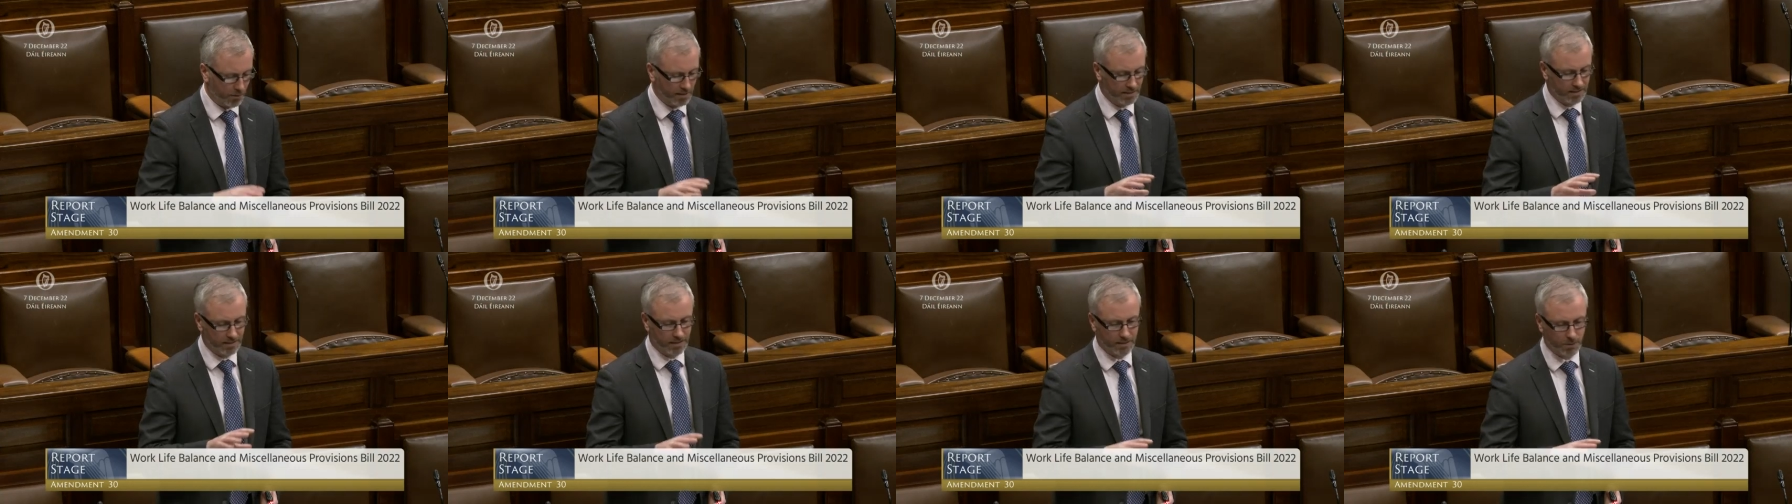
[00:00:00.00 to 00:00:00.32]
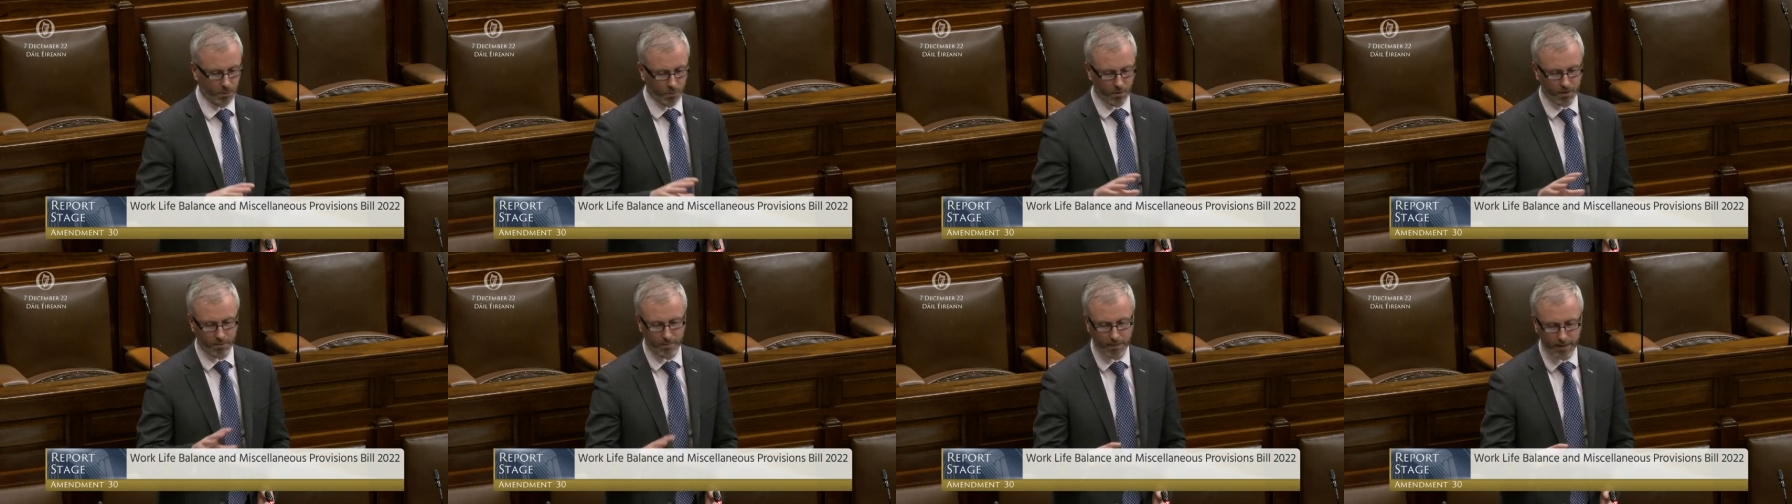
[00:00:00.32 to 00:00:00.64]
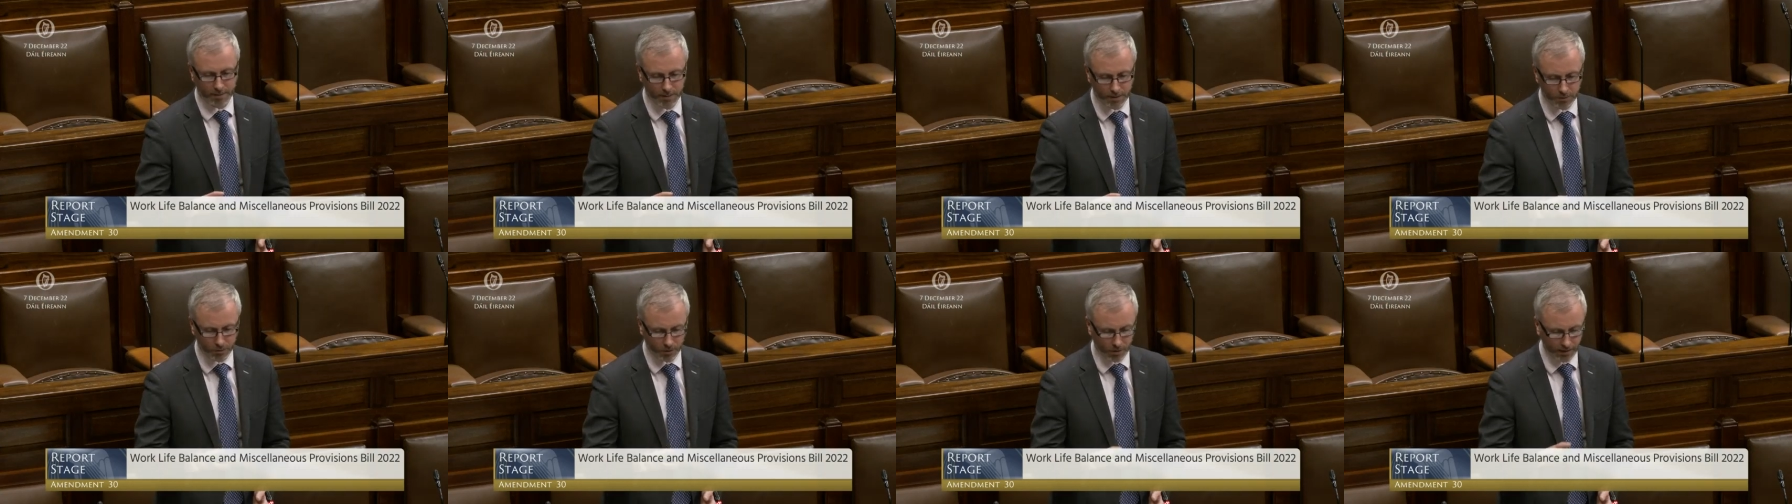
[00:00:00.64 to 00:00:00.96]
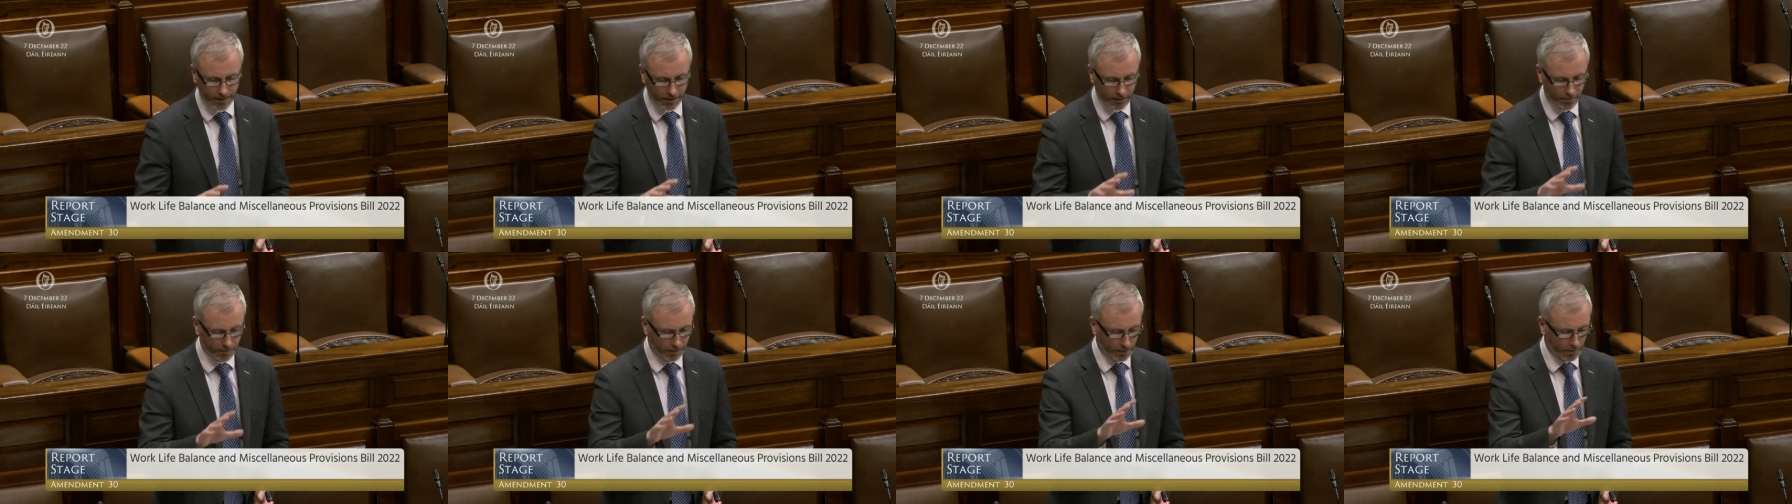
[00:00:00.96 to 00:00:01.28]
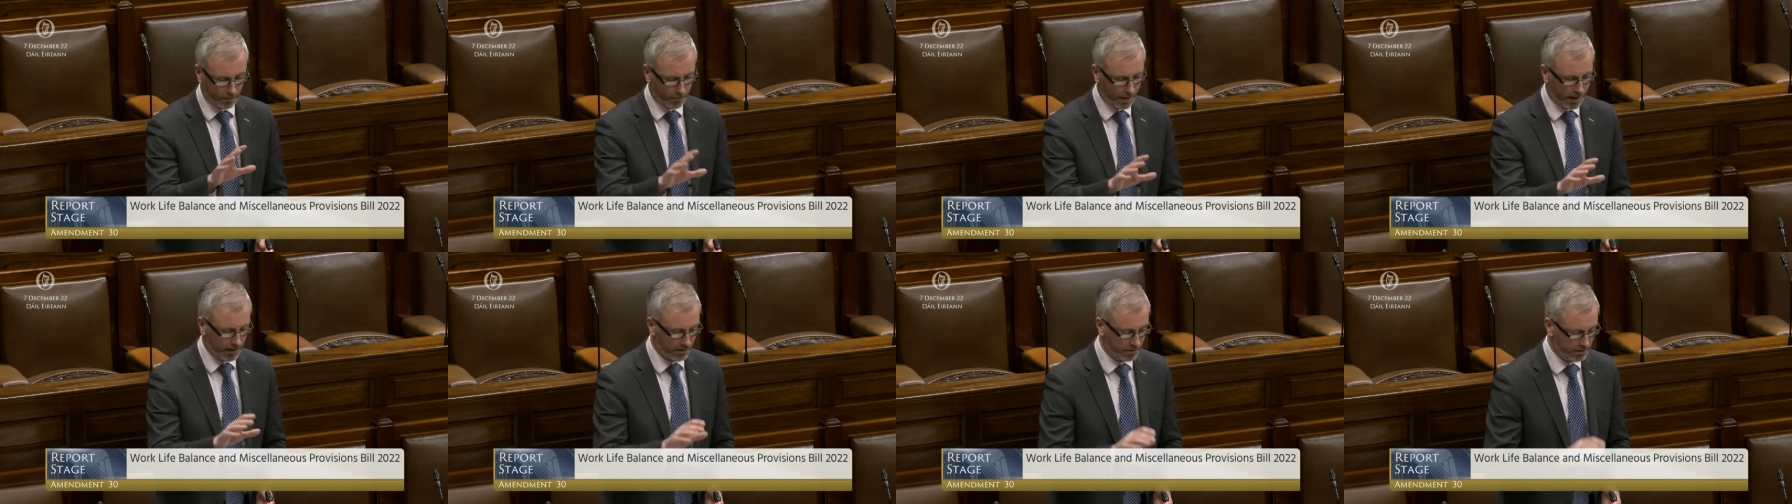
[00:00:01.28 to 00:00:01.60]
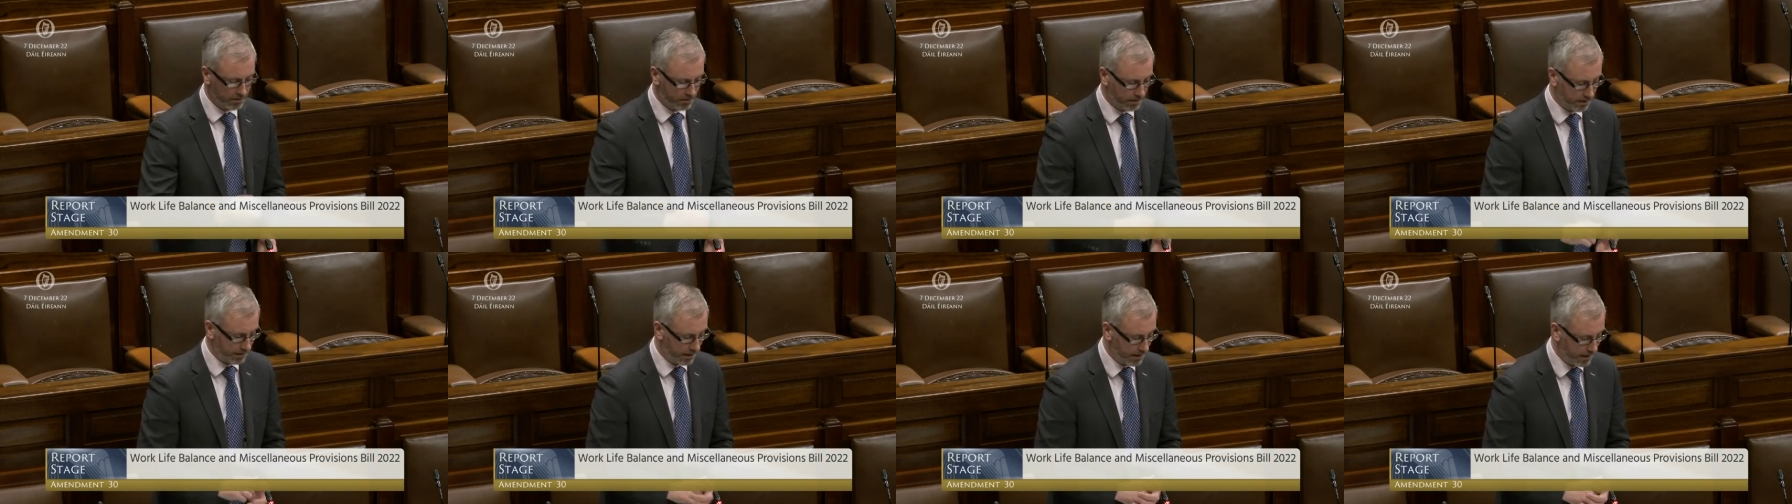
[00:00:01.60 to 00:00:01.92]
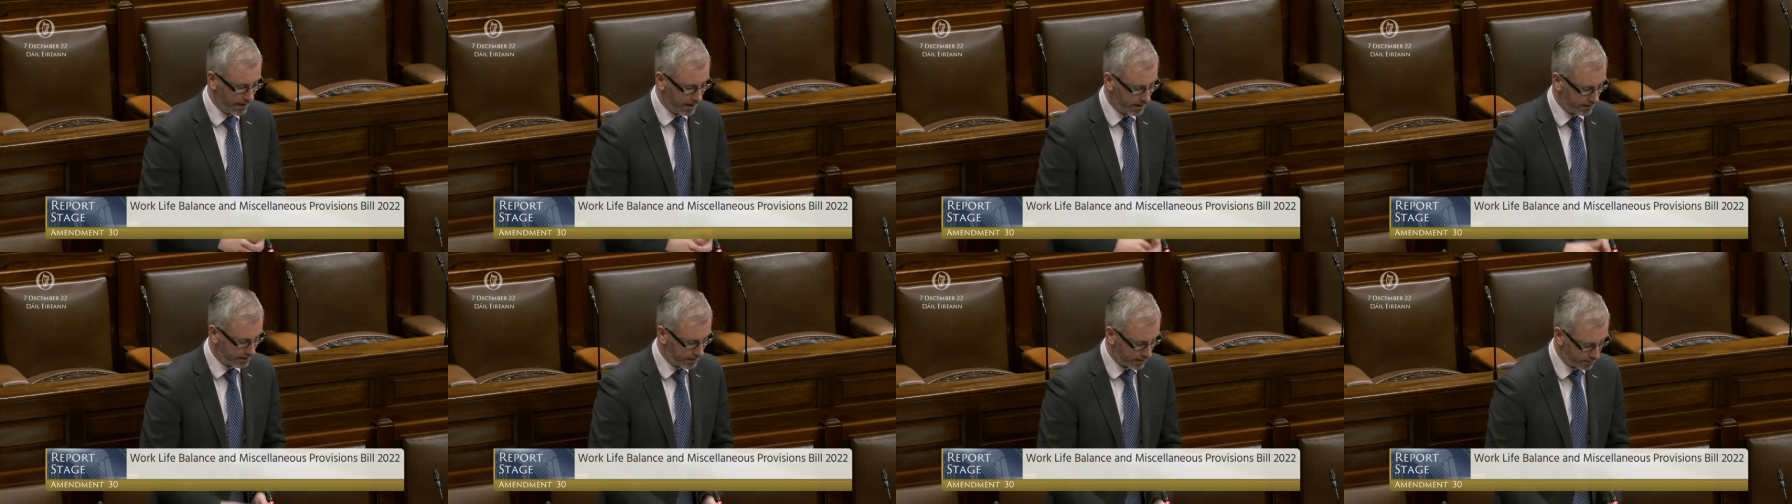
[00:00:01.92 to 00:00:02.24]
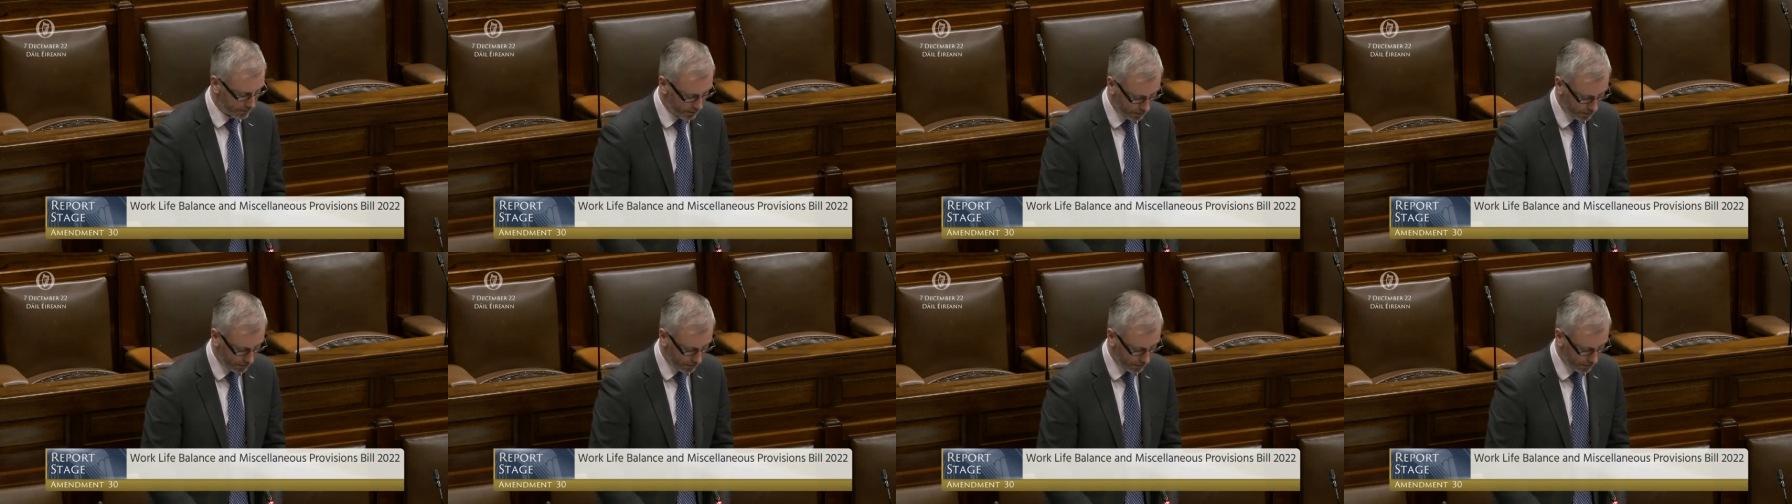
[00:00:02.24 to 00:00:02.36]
it is worth maybe drawing a comparison. And Deputy